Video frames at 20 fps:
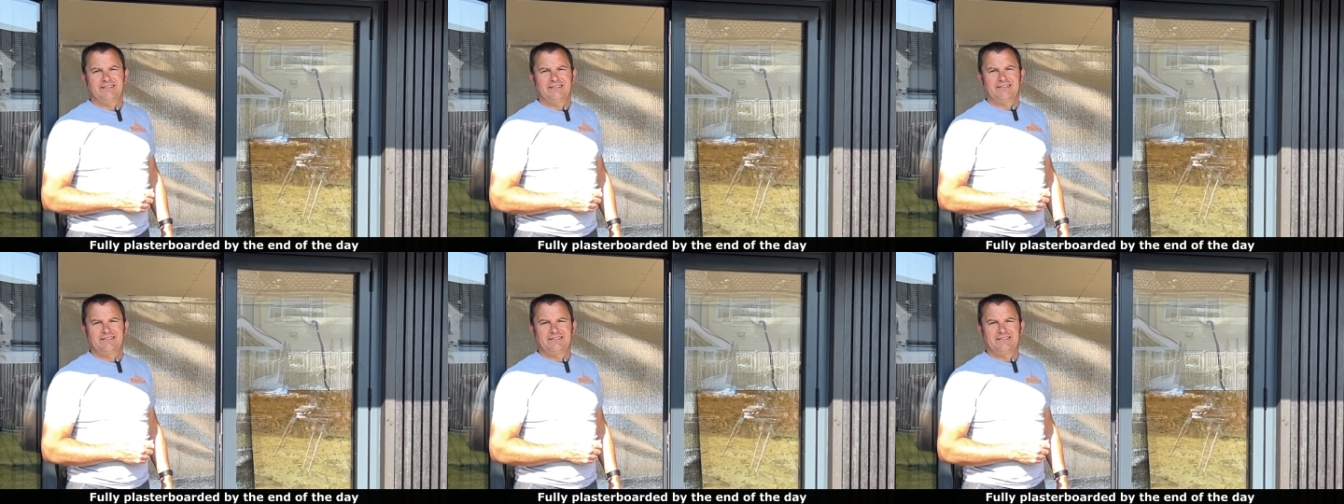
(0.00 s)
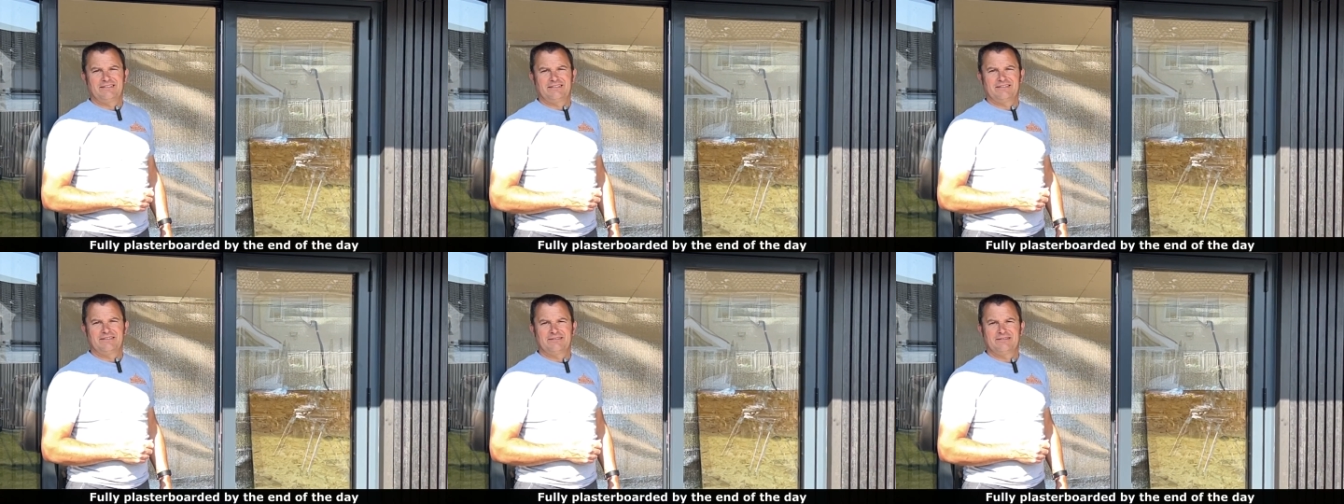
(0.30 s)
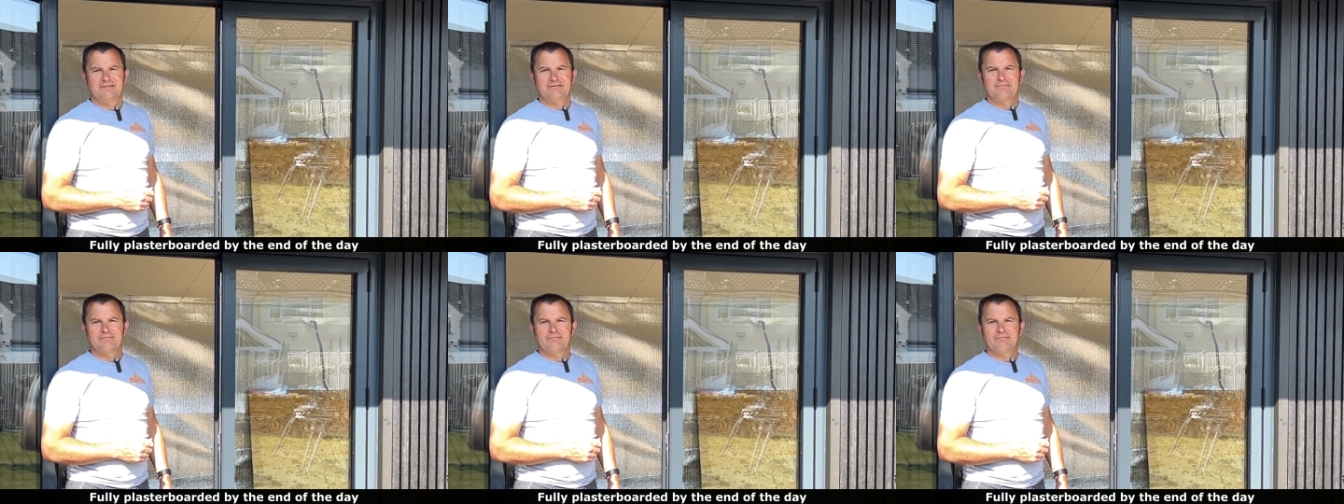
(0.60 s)

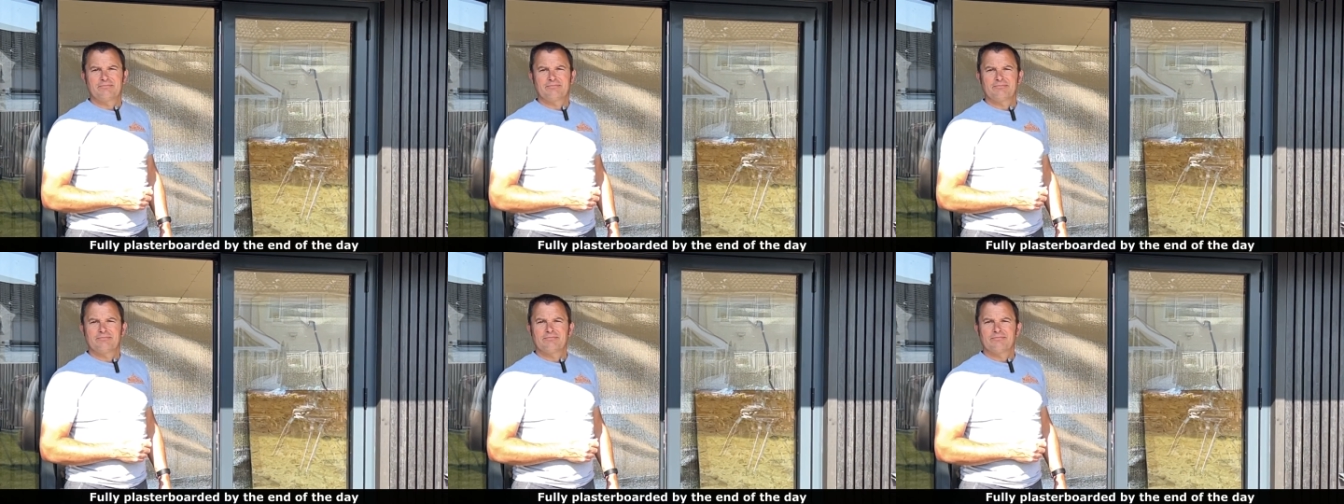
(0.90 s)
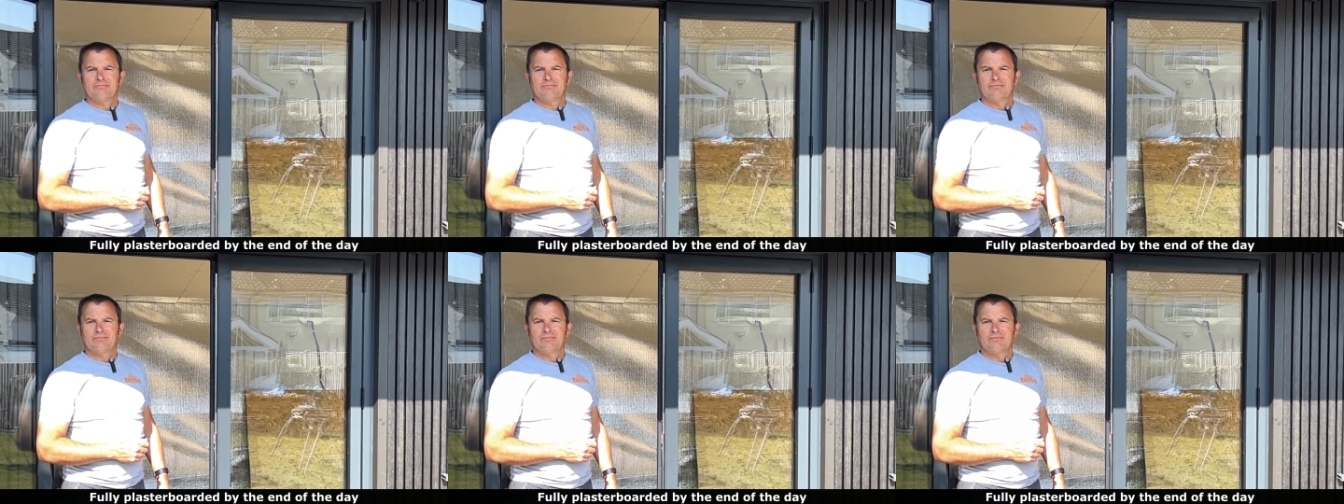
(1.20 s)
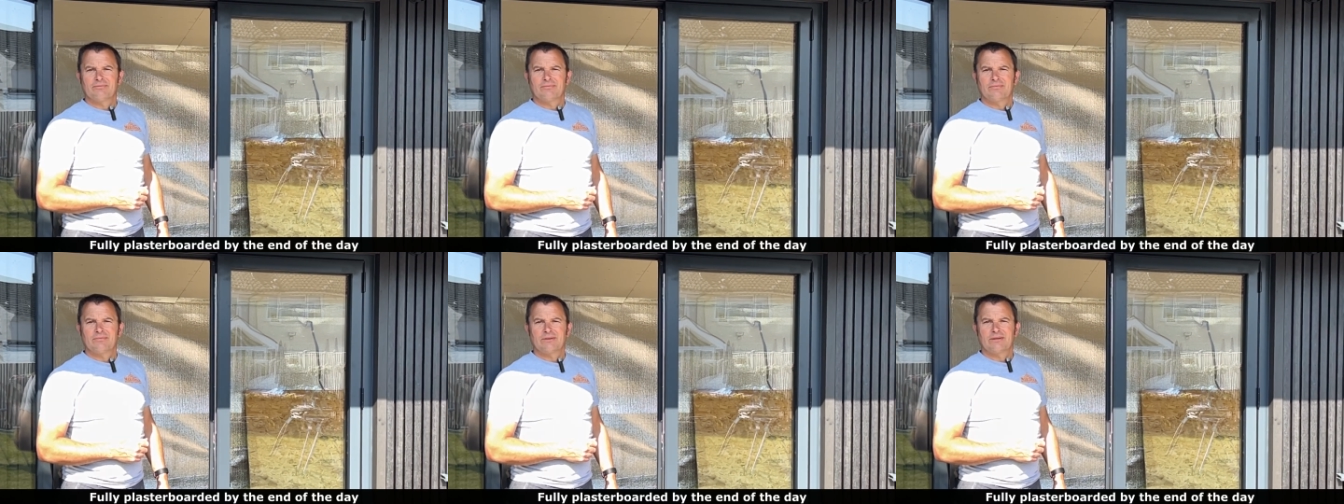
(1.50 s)
And
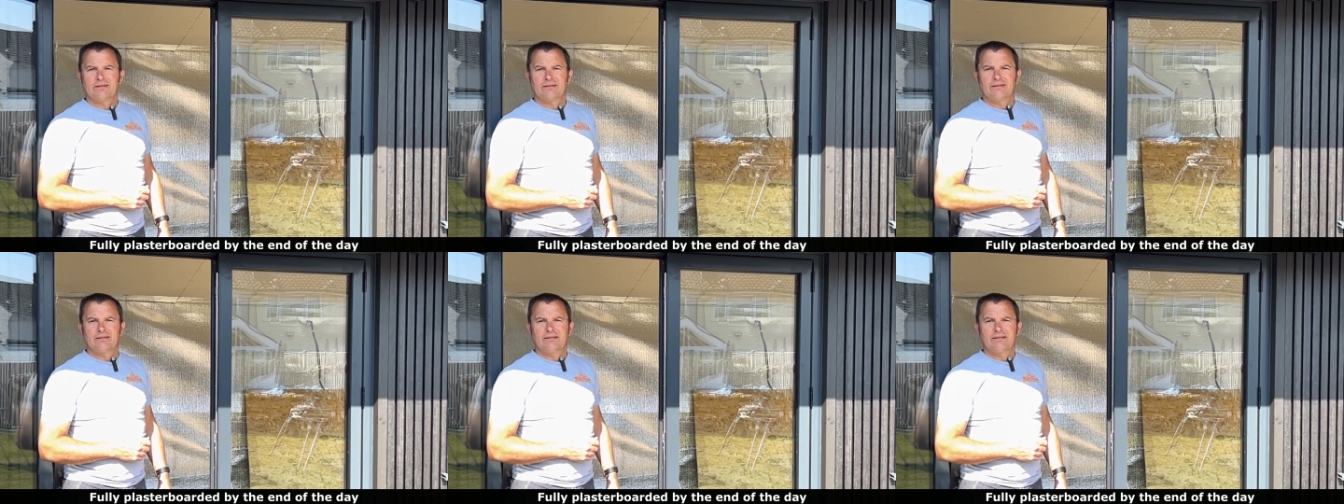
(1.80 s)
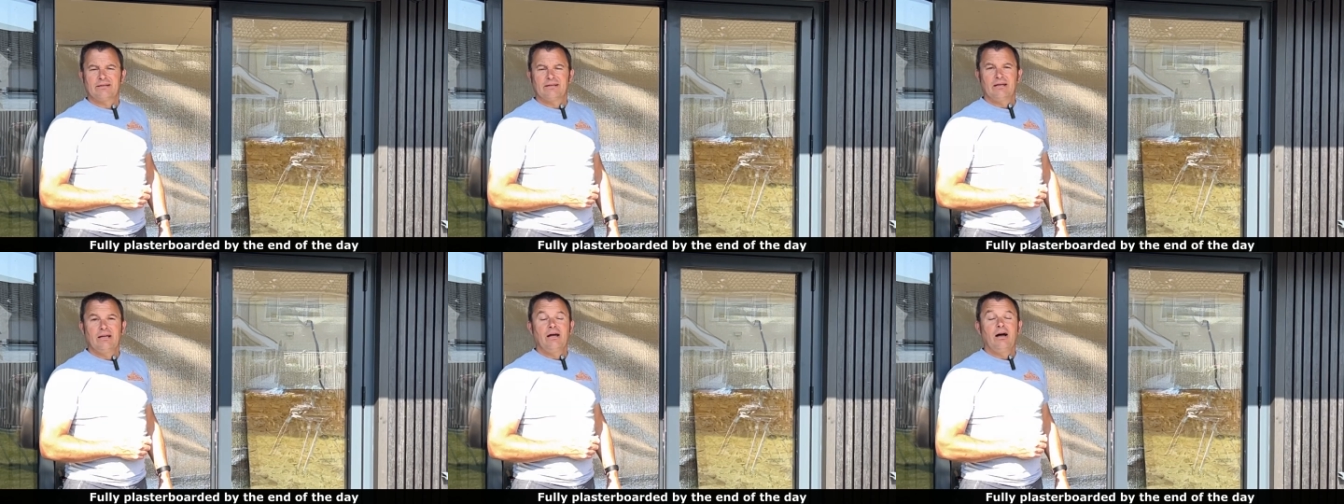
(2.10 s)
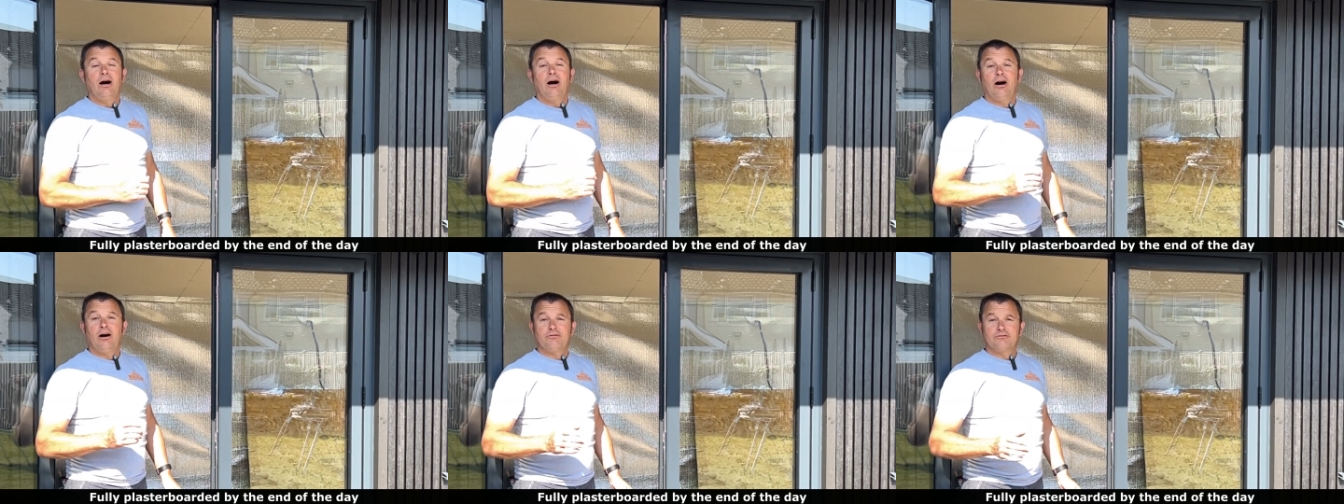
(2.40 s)
next?
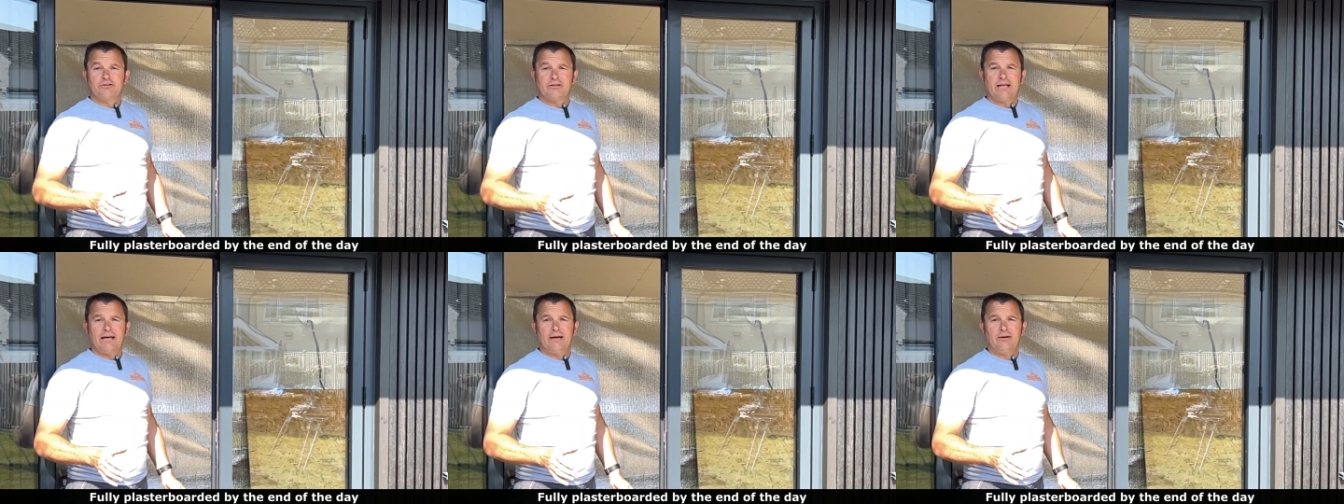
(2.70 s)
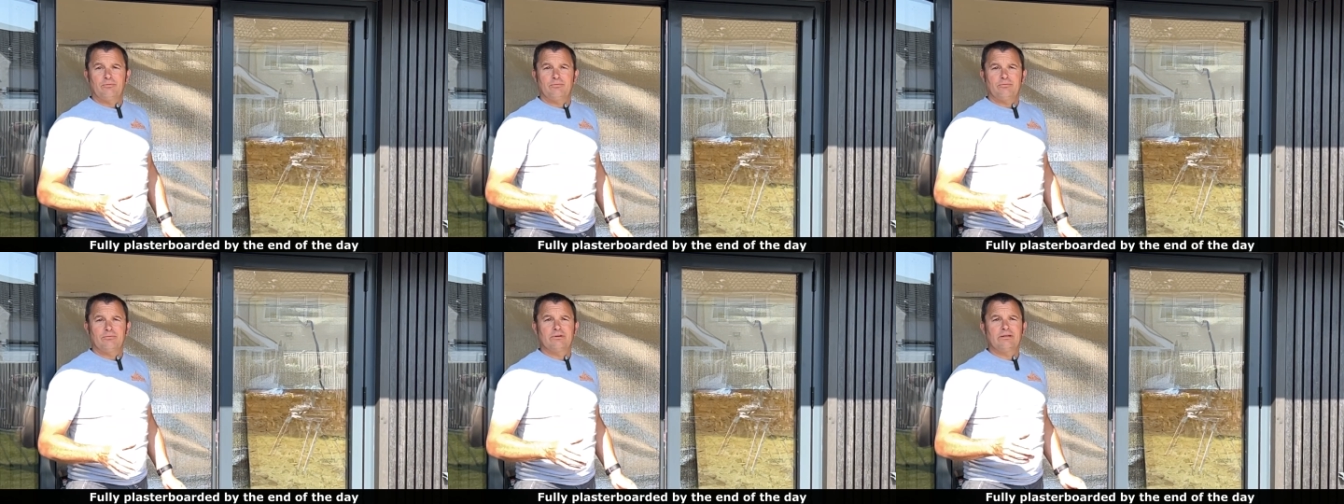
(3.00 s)
After that,